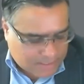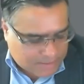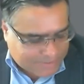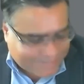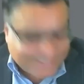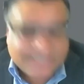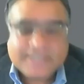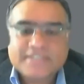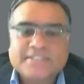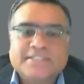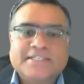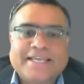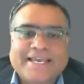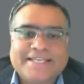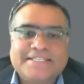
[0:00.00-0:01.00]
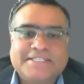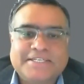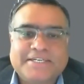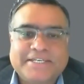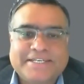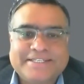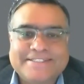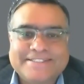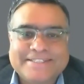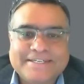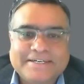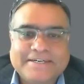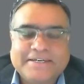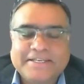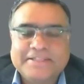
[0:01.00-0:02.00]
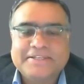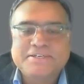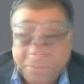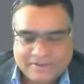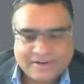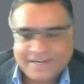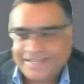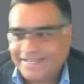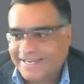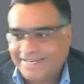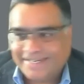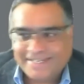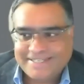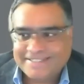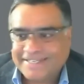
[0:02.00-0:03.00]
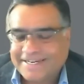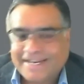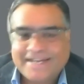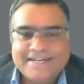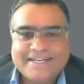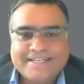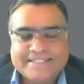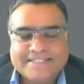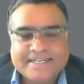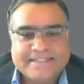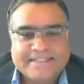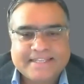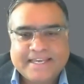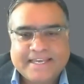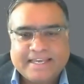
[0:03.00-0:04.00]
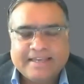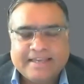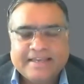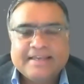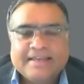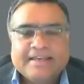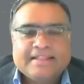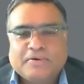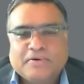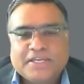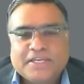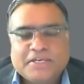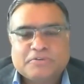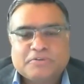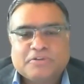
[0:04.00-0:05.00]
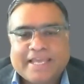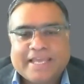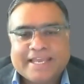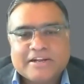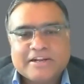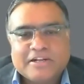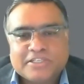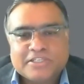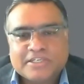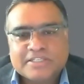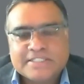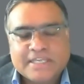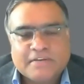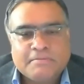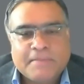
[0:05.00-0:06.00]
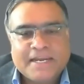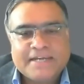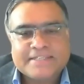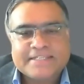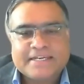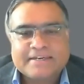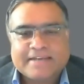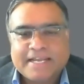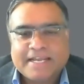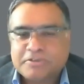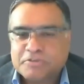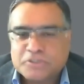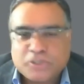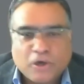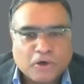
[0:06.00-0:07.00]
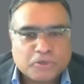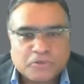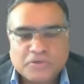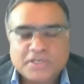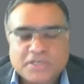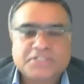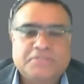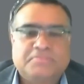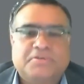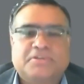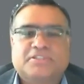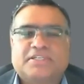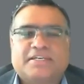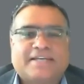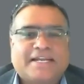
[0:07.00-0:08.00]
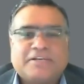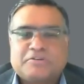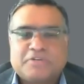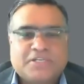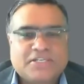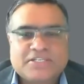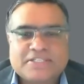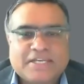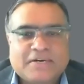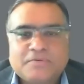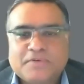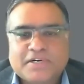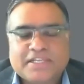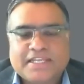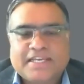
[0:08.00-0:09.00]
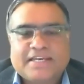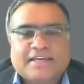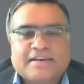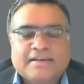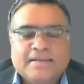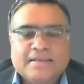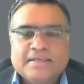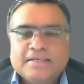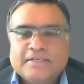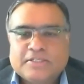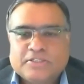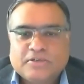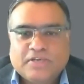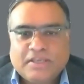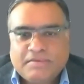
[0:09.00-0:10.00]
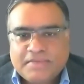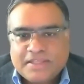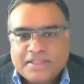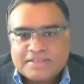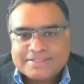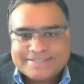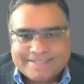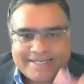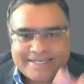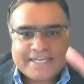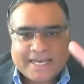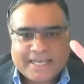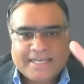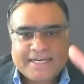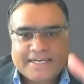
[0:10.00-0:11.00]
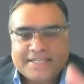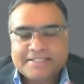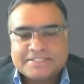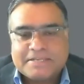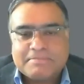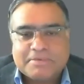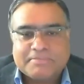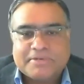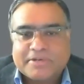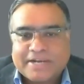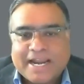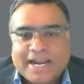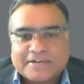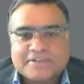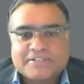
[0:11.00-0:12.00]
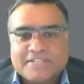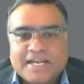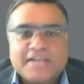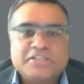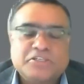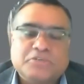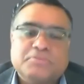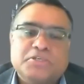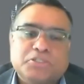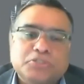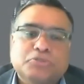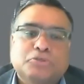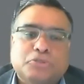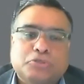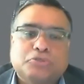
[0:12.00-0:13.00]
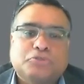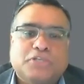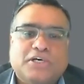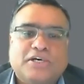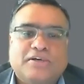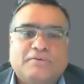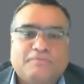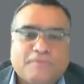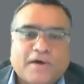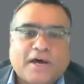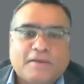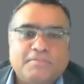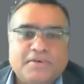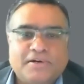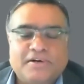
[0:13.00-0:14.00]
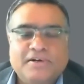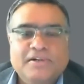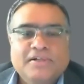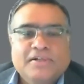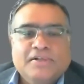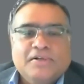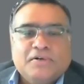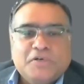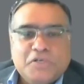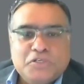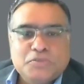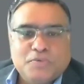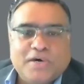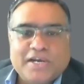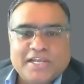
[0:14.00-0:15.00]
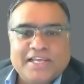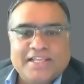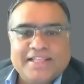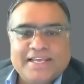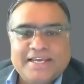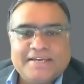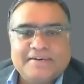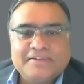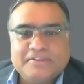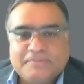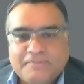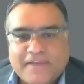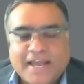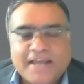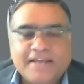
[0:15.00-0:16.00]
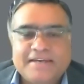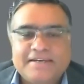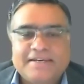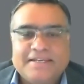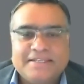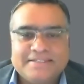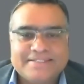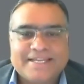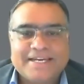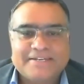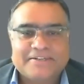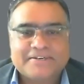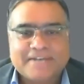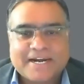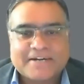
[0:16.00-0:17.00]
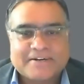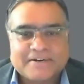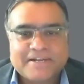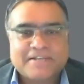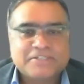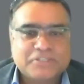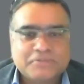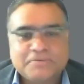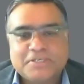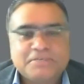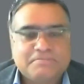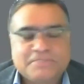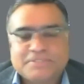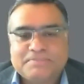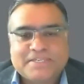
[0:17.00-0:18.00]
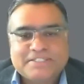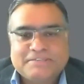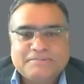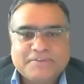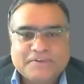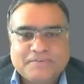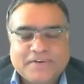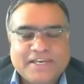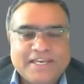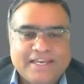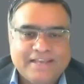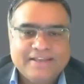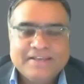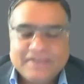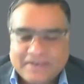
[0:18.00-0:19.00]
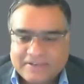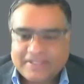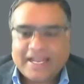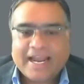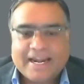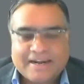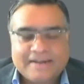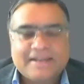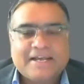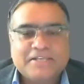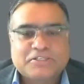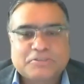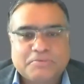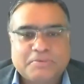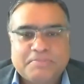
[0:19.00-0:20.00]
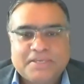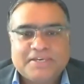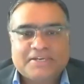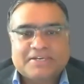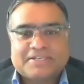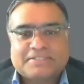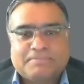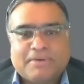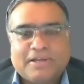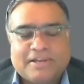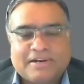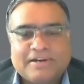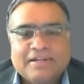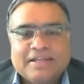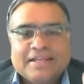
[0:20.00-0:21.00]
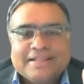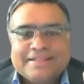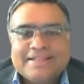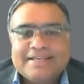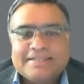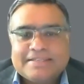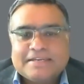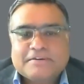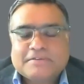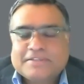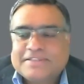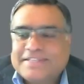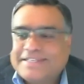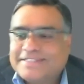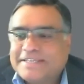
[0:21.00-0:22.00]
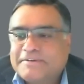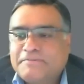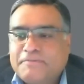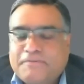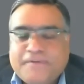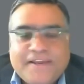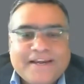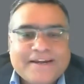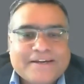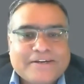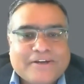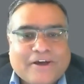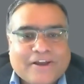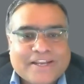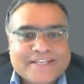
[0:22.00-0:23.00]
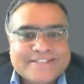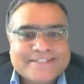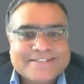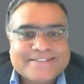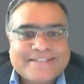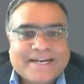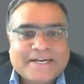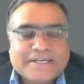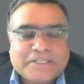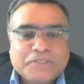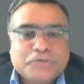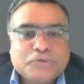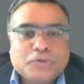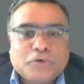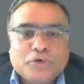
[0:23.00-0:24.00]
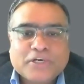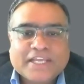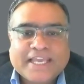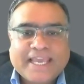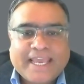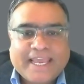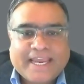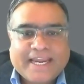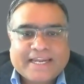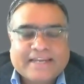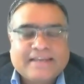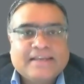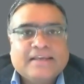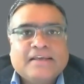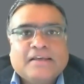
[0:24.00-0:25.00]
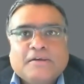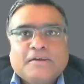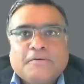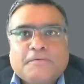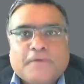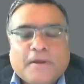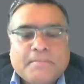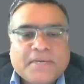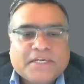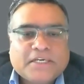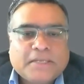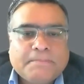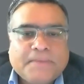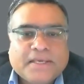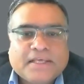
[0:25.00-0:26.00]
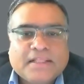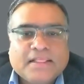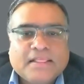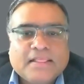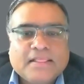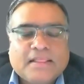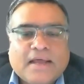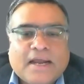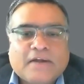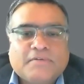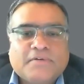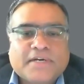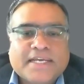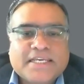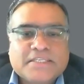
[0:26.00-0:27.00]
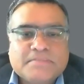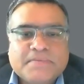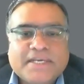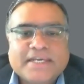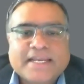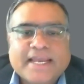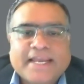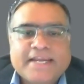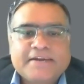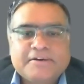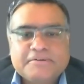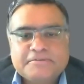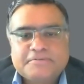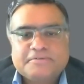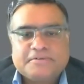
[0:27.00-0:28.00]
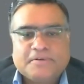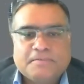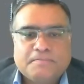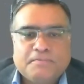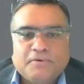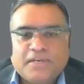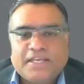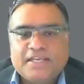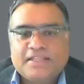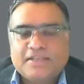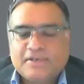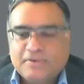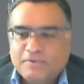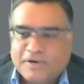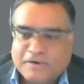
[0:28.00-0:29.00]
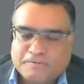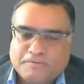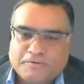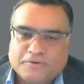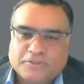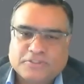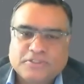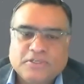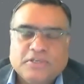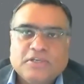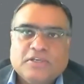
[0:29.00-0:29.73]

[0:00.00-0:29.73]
Sears case studies in the early 80s and 90s, and they going into the agricultural sunbelts and trying to talk to customers and trying to understand what they are. So even the seat height in some of the tractors has to be suit to the farmer who is working there, or the fan inside the tractor has to be in a specific way, or the handle has to be bigger or smaller. These are field knowledges that you don't get from a typical advertisement kind of pulling the workforce.